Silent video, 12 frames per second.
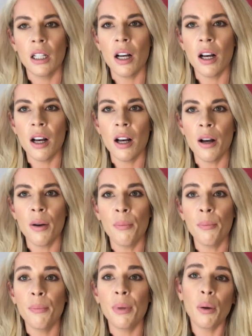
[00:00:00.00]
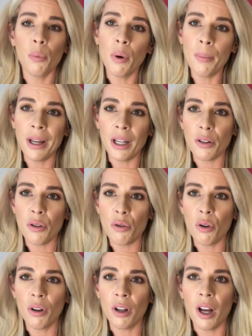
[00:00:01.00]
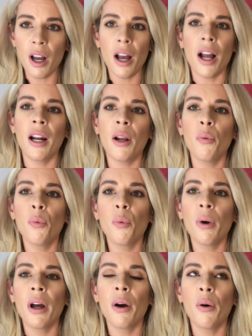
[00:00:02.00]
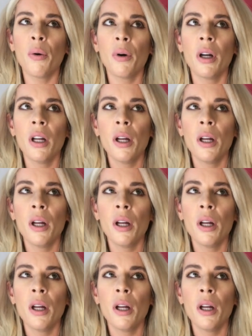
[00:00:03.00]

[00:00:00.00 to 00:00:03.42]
but it will make it stronger and it will